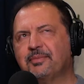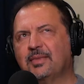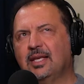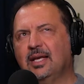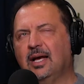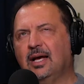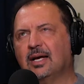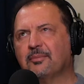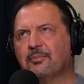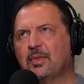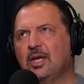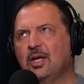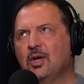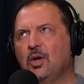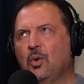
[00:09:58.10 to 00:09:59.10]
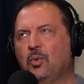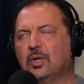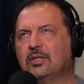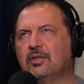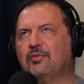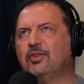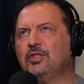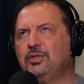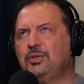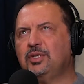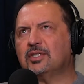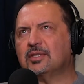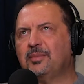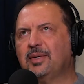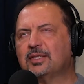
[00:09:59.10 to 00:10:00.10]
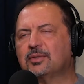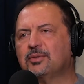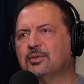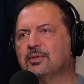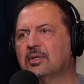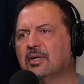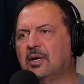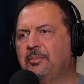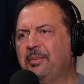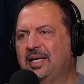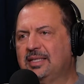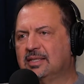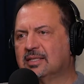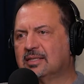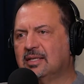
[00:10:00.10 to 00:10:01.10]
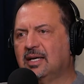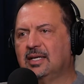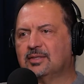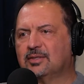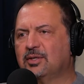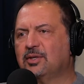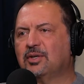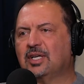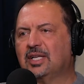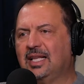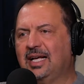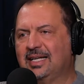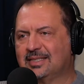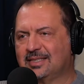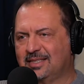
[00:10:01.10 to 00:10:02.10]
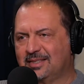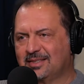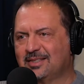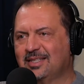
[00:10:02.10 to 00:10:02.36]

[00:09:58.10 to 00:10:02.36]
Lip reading: Yeah. Well, the first 2 years of med school are basic science. So you're in classes.